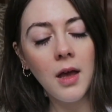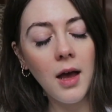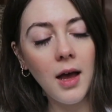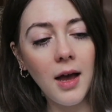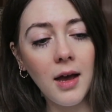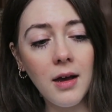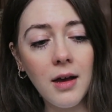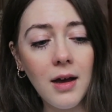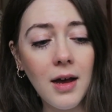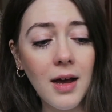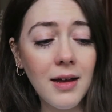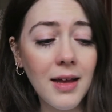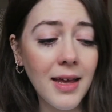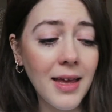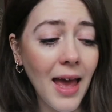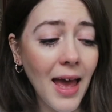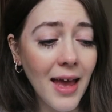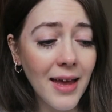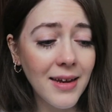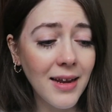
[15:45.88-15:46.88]

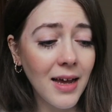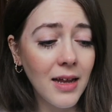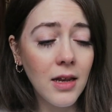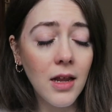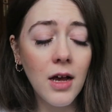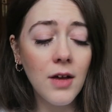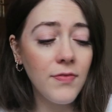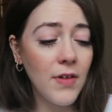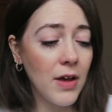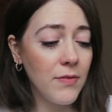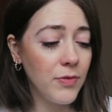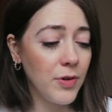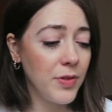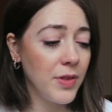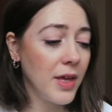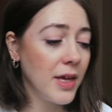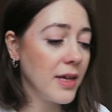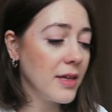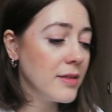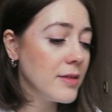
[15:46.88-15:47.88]
Again, I love
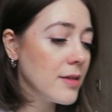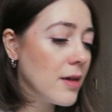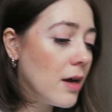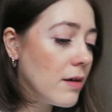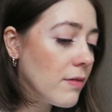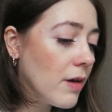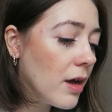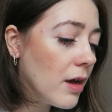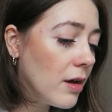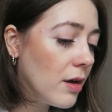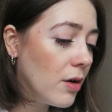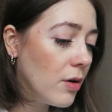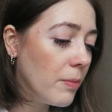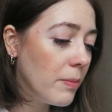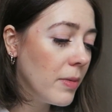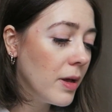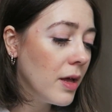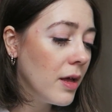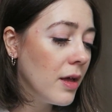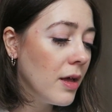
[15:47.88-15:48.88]
everything in Zara
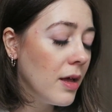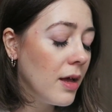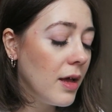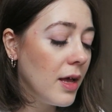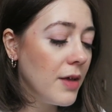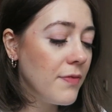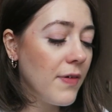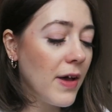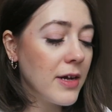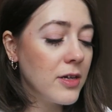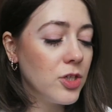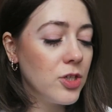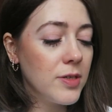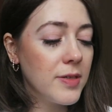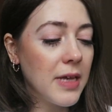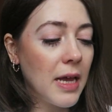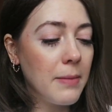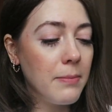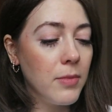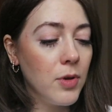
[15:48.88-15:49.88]
Home. If I could just
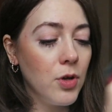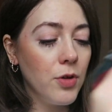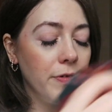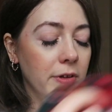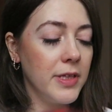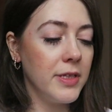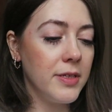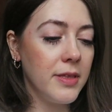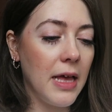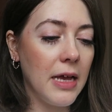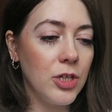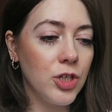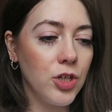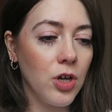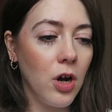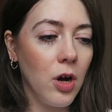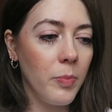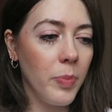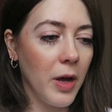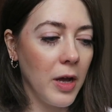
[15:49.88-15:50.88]
like move into their
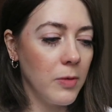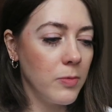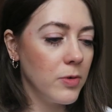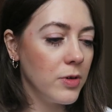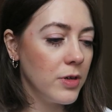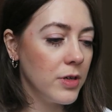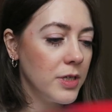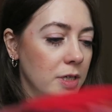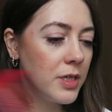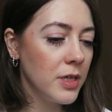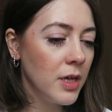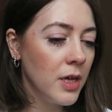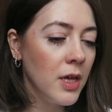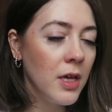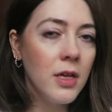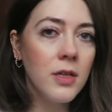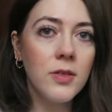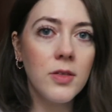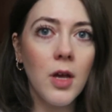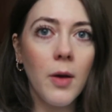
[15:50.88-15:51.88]
shop, I would.
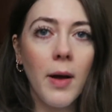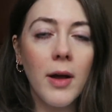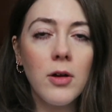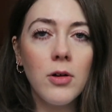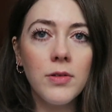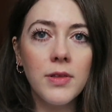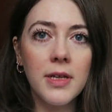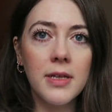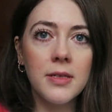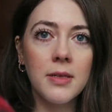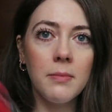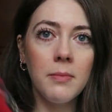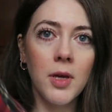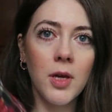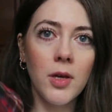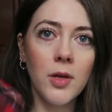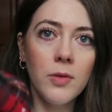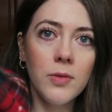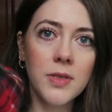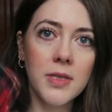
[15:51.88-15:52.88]
So I got this
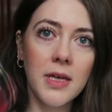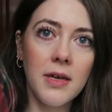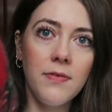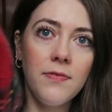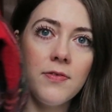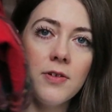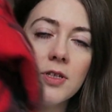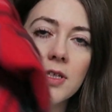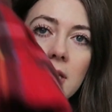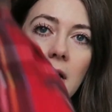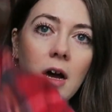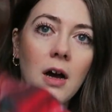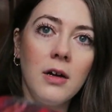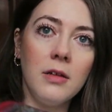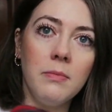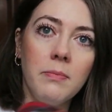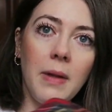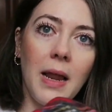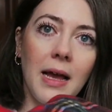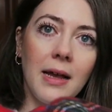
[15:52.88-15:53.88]
Mahusif
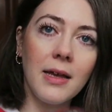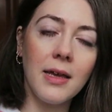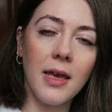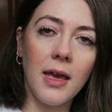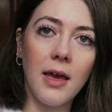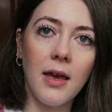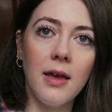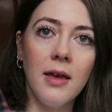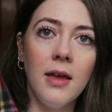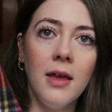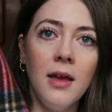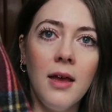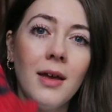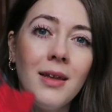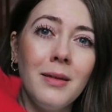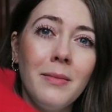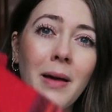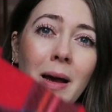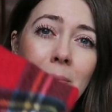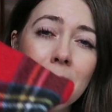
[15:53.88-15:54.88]
tartan blanket,
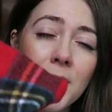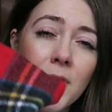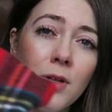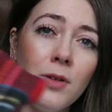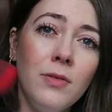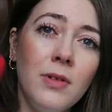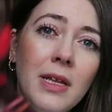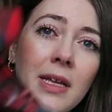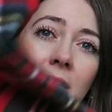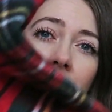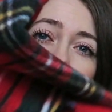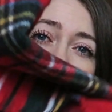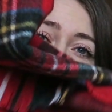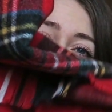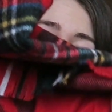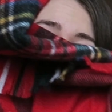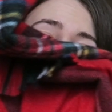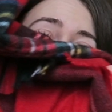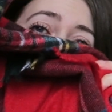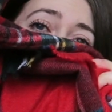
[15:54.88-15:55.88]
and I'm absolutely
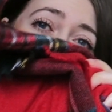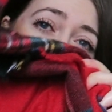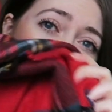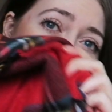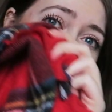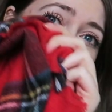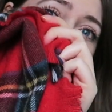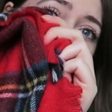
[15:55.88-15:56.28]
in love with